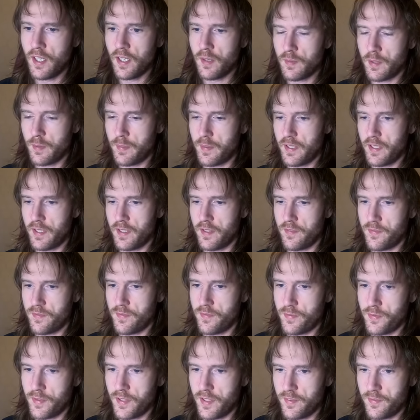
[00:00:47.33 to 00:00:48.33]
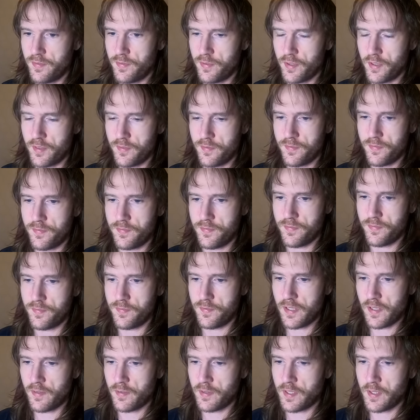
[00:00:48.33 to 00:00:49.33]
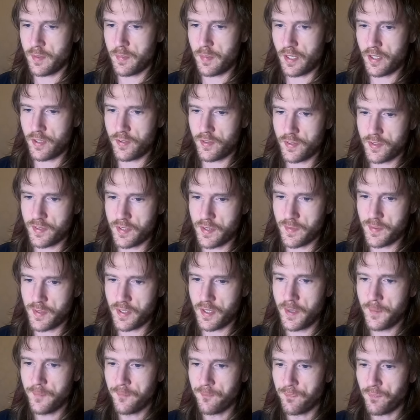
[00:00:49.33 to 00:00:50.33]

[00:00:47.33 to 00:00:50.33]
Maybe $300, $400, $500 or something.